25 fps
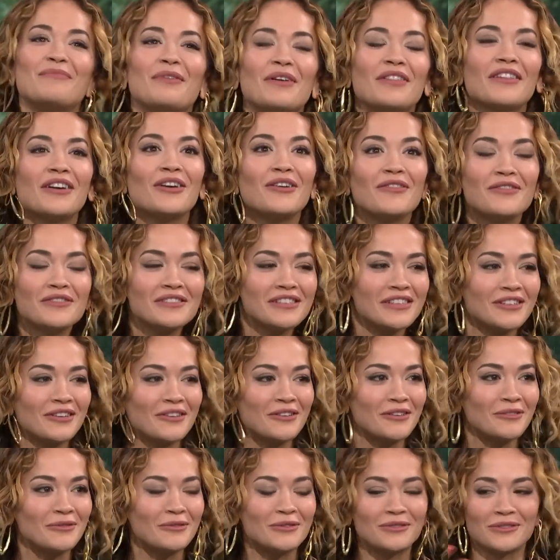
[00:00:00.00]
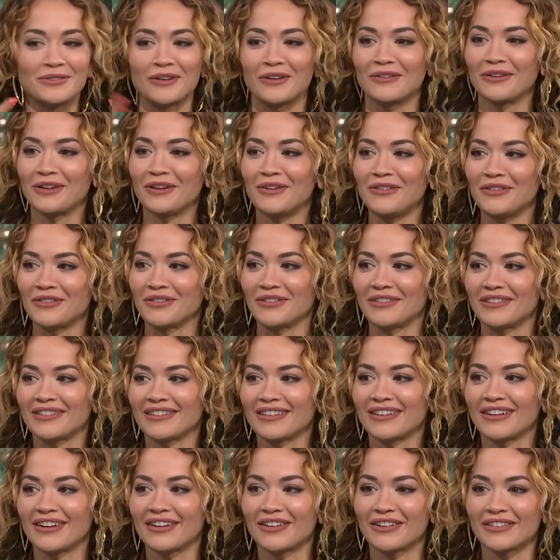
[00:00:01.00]
But they obviously don't know what's going on,
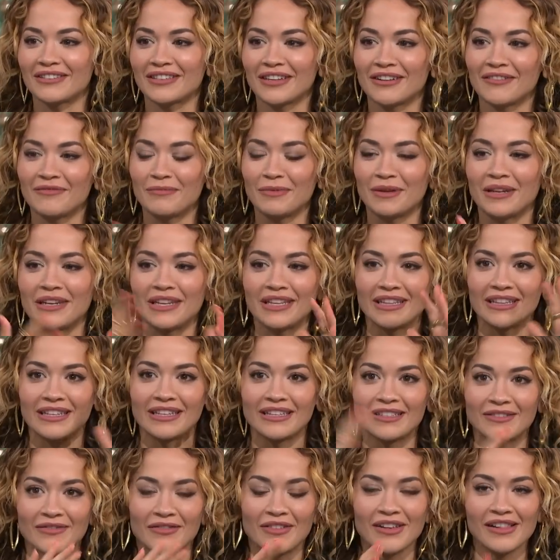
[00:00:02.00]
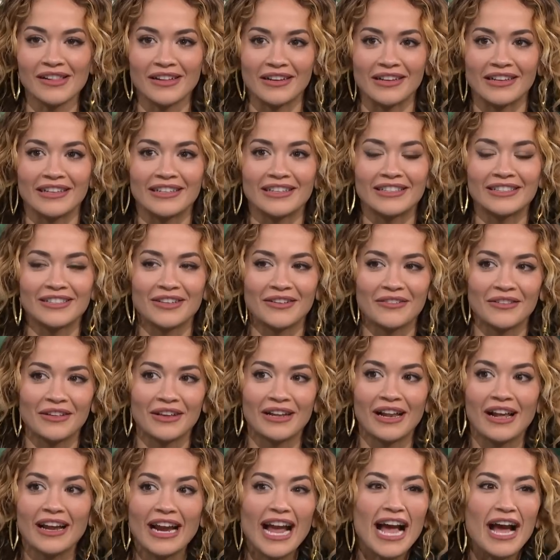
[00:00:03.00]
you know, because they've been in this villa, and so they're
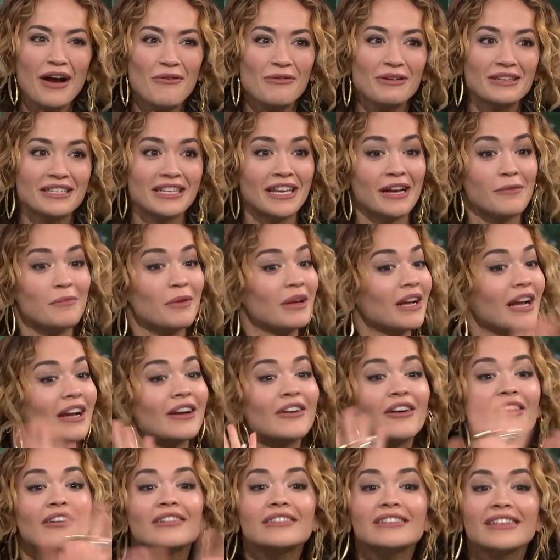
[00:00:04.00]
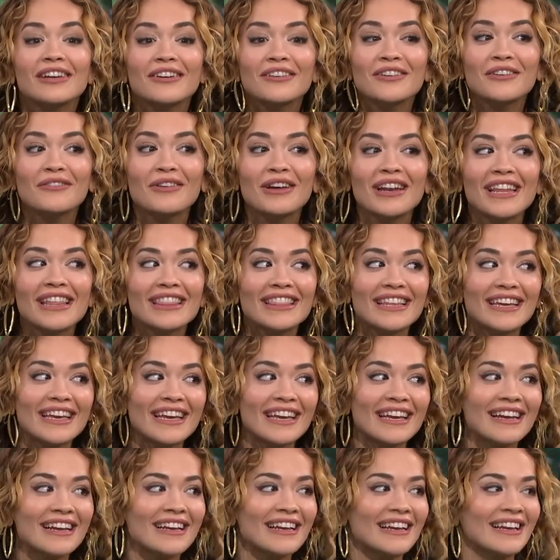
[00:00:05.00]
like, how is it? I'm like, I can't tell you
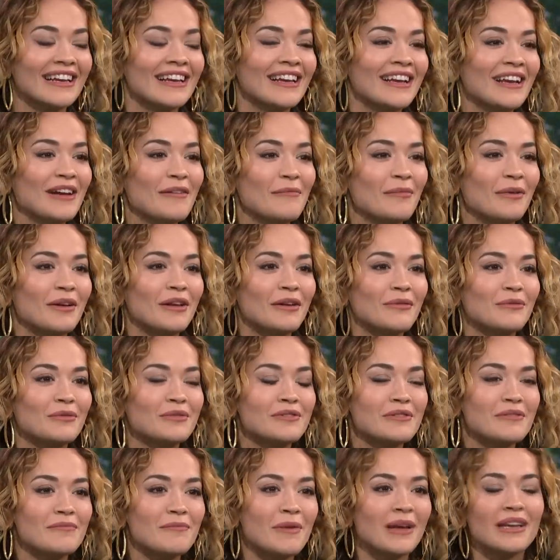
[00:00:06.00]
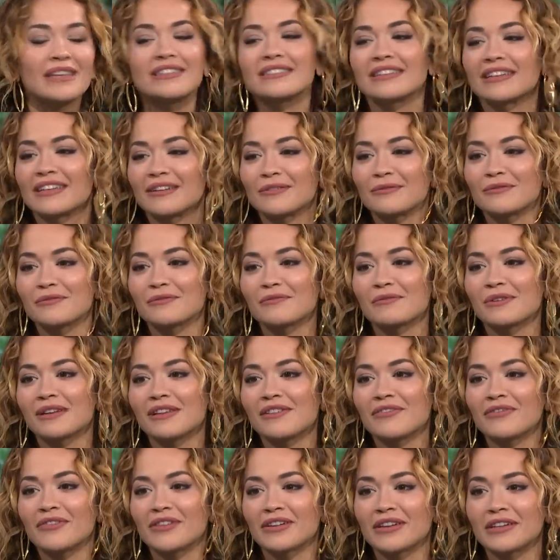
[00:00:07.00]
anything. But it was amazing. It was a really
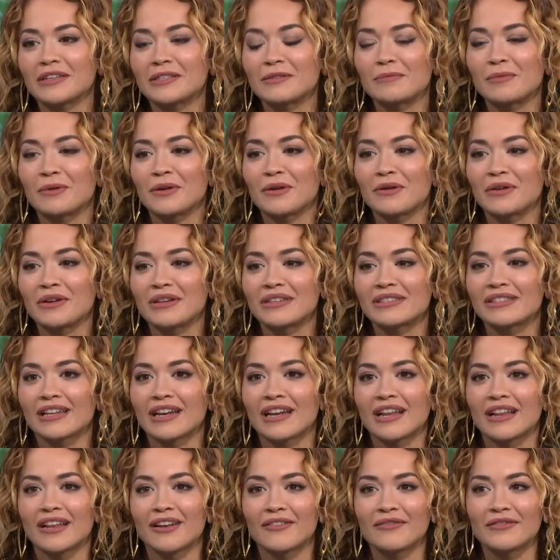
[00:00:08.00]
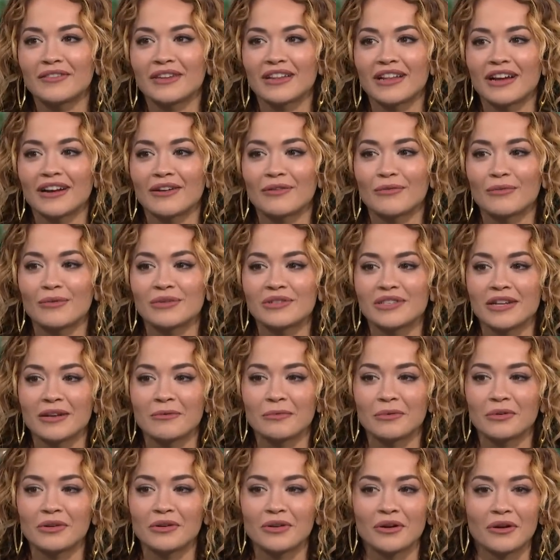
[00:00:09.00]
fun experience, and I loved that I was
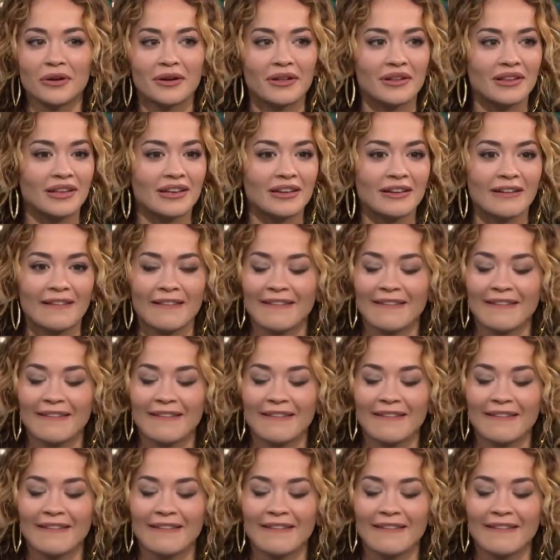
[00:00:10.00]
able to go out there.